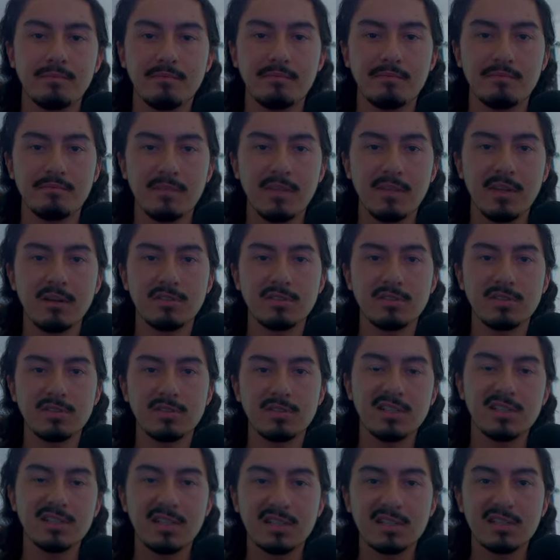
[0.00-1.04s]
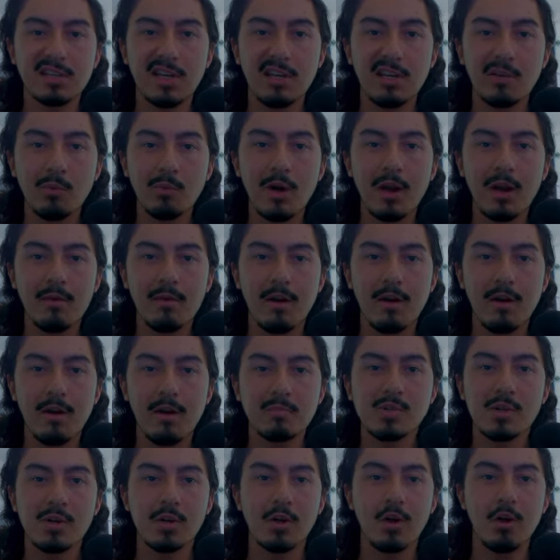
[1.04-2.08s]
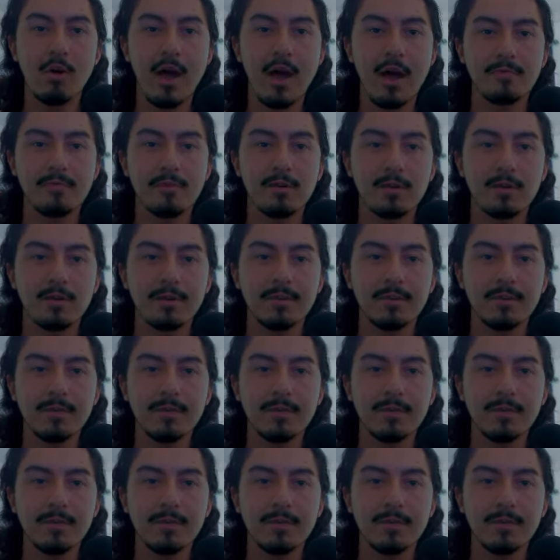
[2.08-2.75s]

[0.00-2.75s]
you know, she's 16, whatever, I'm just going to go after it.